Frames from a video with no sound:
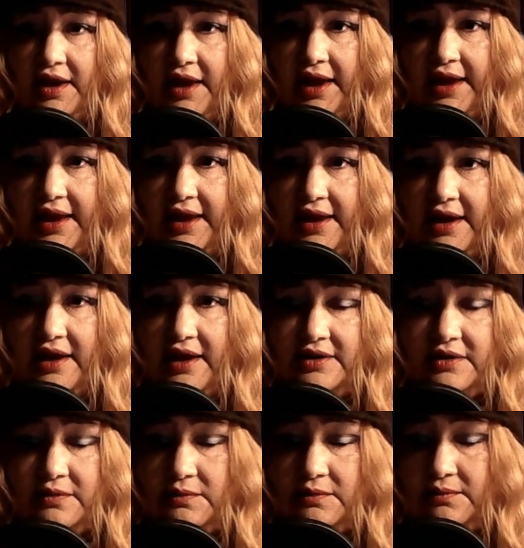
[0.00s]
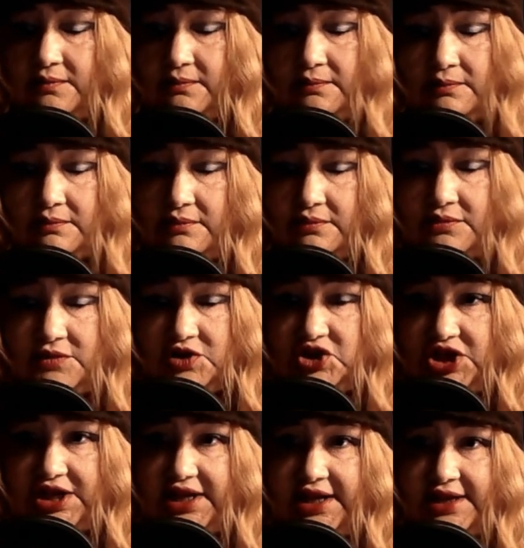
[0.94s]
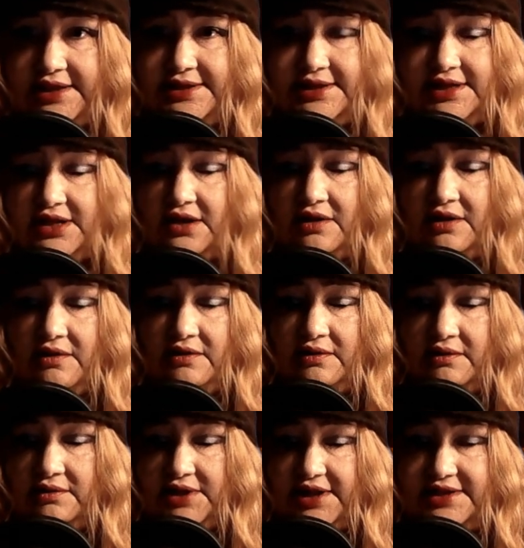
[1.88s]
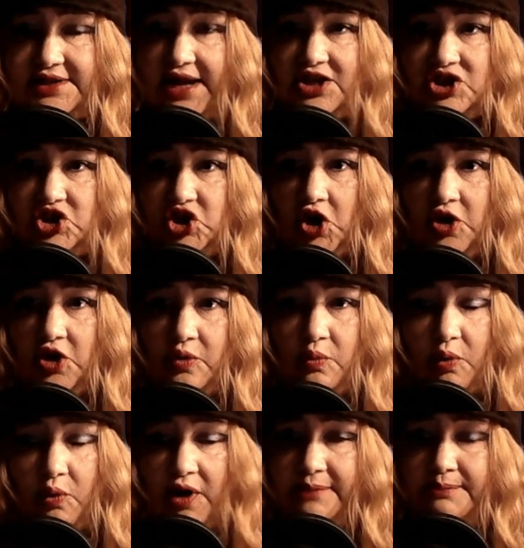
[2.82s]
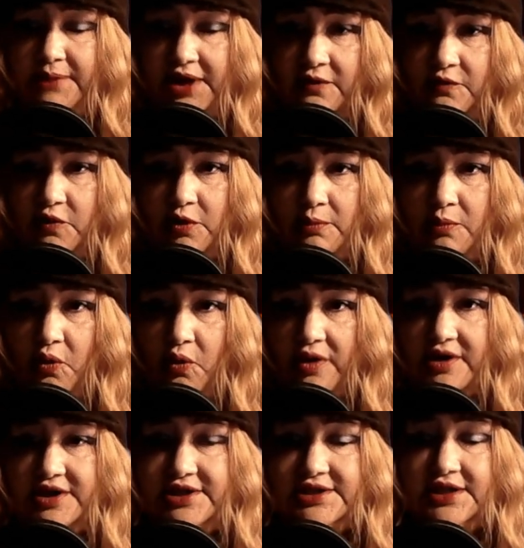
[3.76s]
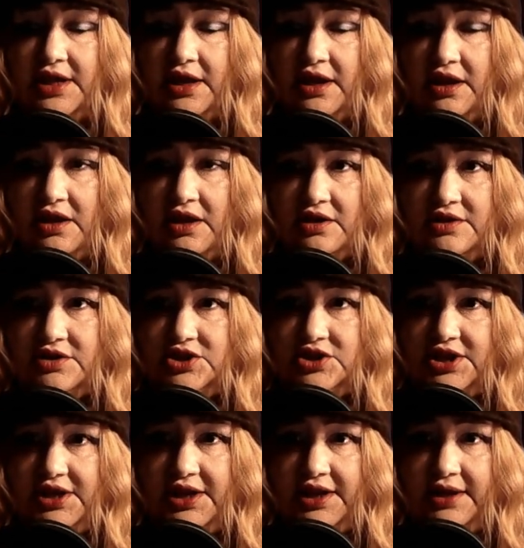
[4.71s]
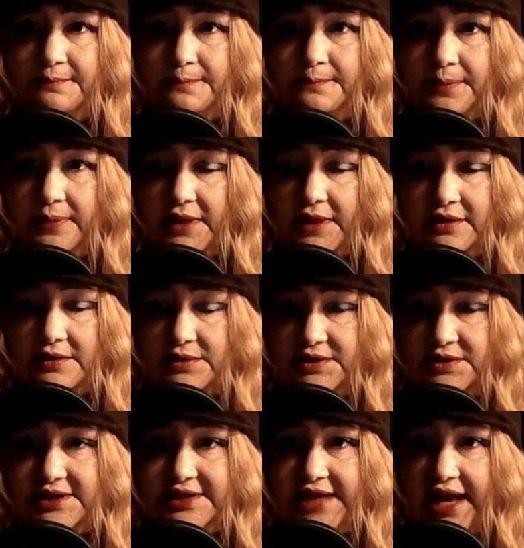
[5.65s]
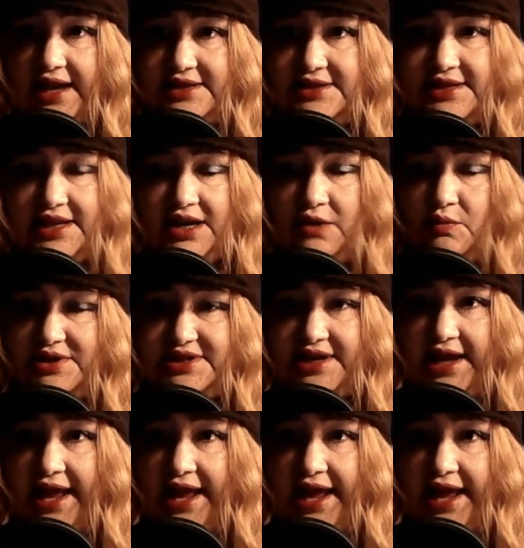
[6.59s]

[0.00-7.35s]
and she still does not show one bit of remorse. She says that it was an